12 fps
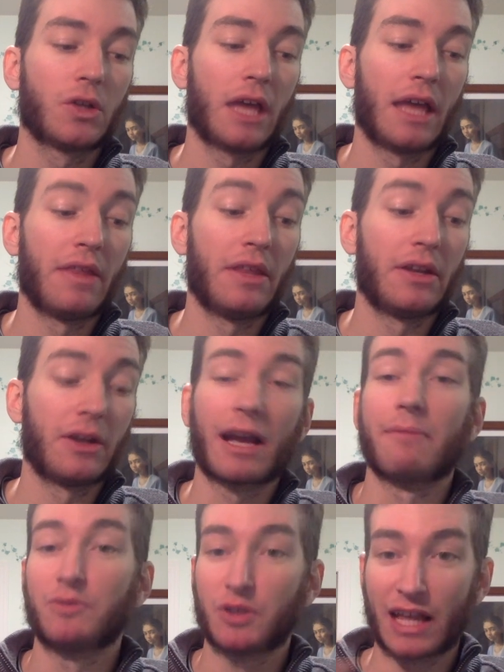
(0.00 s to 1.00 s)
and then
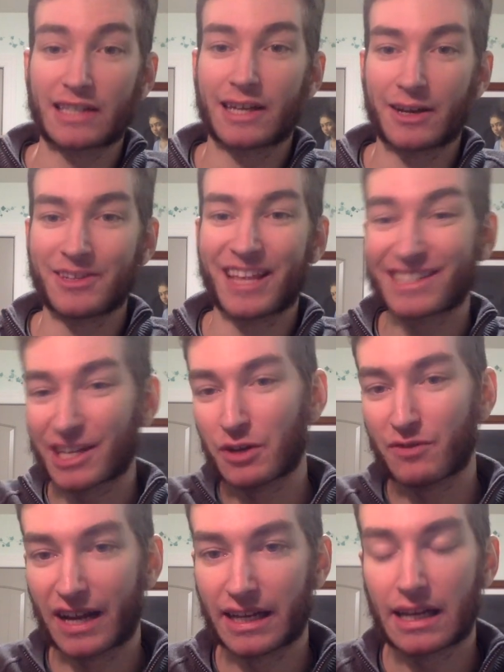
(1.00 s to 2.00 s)
okay, so that's how you, that's how
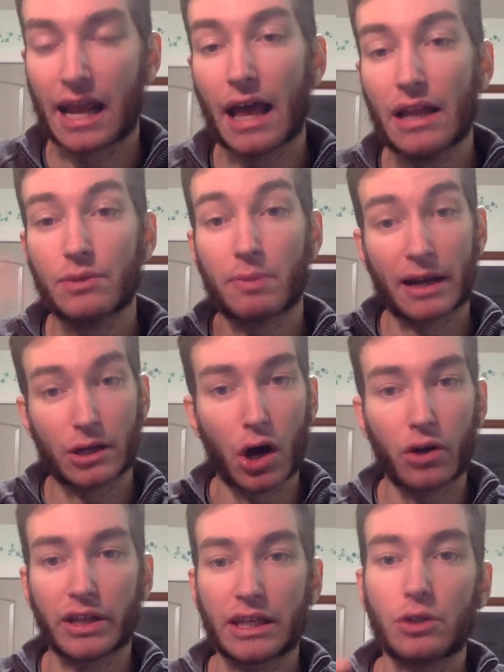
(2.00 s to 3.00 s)
you find it. And by
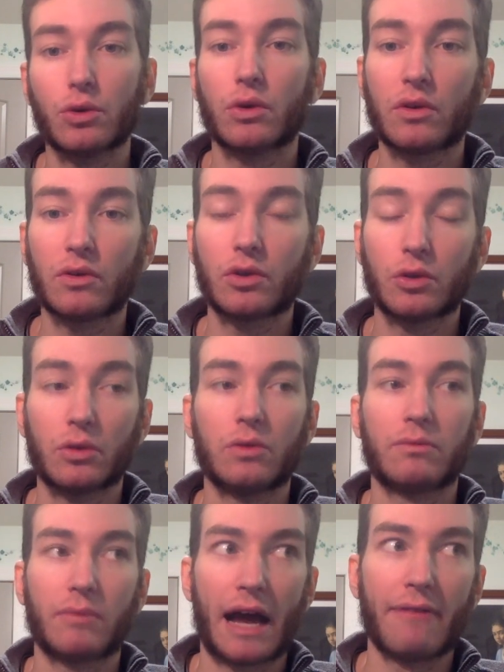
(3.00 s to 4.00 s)
calling, you'll
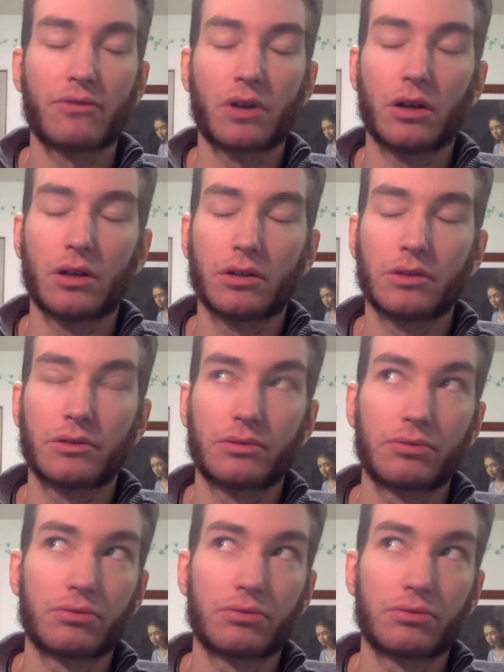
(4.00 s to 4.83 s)
you'll I've called